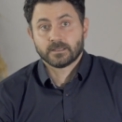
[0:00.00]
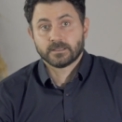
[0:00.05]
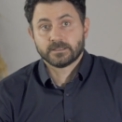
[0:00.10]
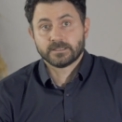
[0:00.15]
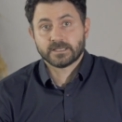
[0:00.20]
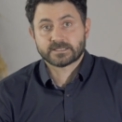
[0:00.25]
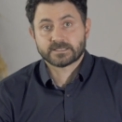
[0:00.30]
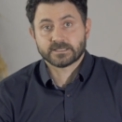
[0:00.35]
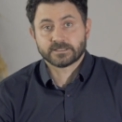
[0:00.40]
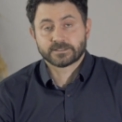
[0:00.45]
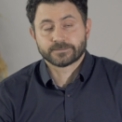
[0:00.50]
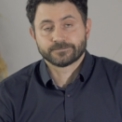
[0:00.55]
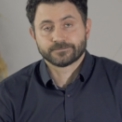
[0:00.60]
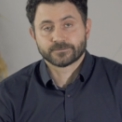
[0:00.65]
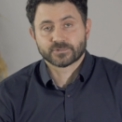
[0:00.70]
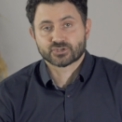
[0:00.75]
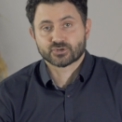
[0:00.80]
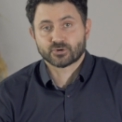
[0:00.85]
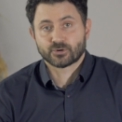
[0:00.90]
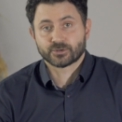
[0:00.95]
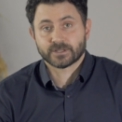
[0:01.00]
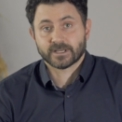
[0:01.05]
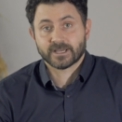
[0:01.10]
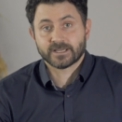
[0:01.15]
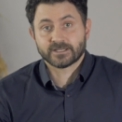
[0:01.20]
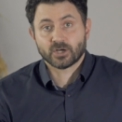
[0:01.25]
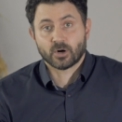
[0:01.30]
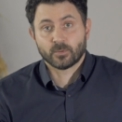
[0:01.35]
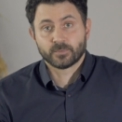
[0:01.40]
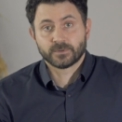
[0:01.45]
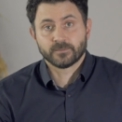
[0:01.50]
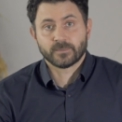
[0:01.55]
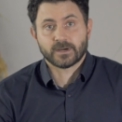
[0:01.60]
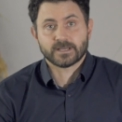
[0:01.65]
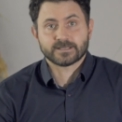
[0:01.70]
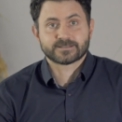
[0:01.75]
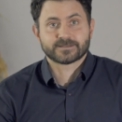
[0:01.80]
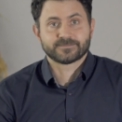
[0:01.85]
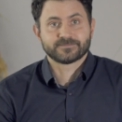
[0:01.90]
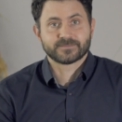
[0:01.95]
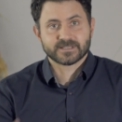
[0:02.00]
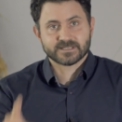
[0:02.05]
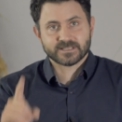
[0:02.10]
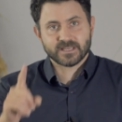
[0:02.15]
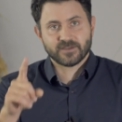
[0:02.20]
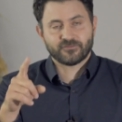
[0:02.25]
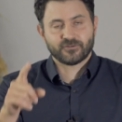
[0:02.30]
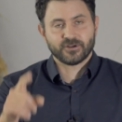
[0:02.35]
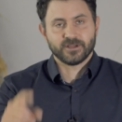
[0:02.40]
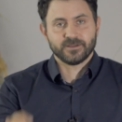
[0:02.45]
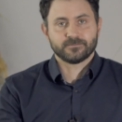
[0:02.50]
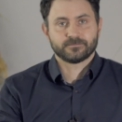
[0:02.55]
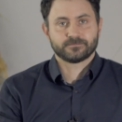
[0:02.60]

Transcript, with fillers: That's it, short and optimized. Stay free.